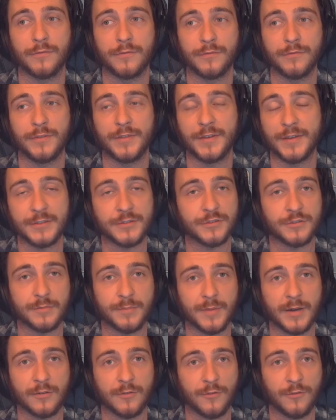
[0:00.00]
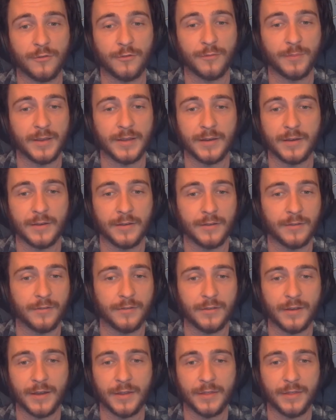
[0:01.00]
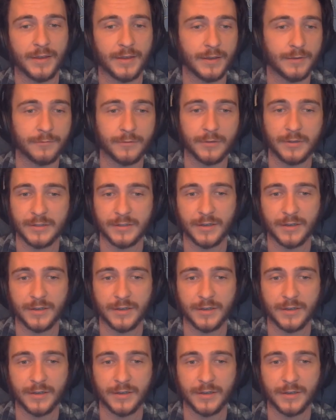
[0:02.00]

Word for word: the instrumentals, because I think it really